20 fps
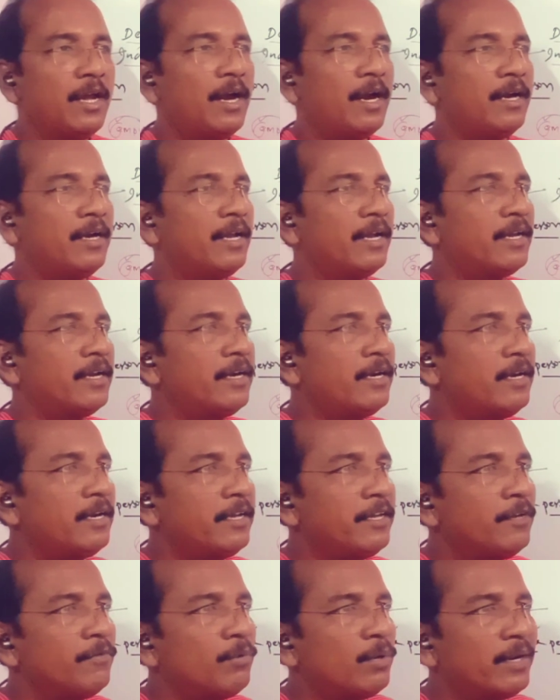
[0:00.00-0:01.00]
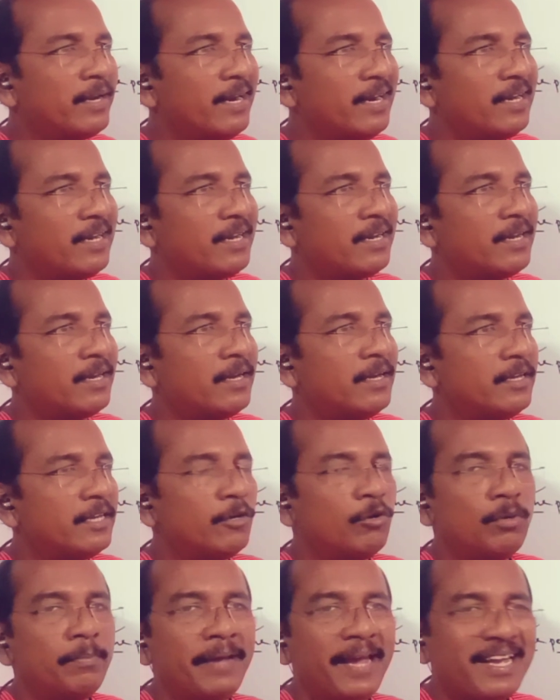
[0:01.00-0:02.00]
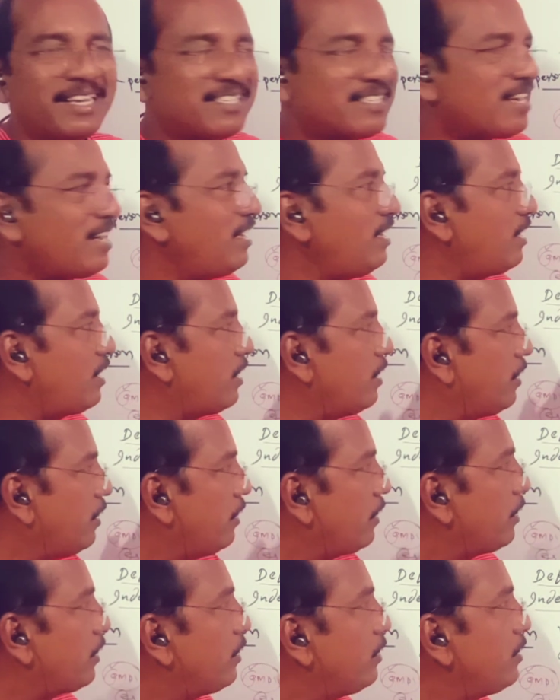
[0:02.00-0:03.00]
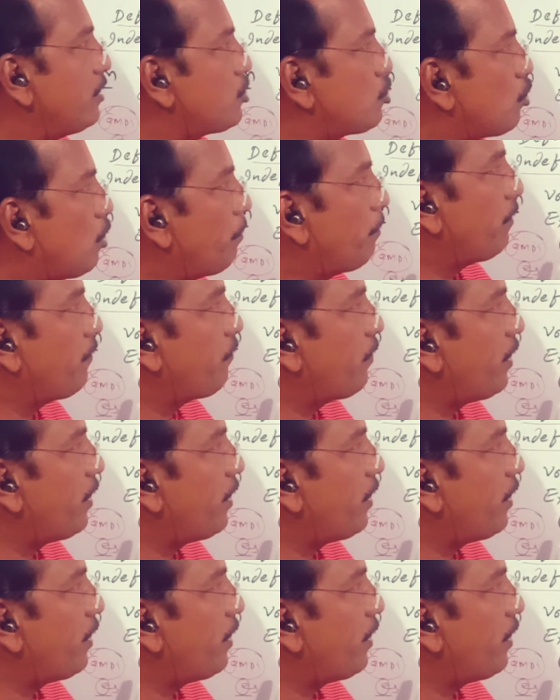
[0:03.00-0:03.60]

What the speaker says: and definitely you will be excelled in this topic,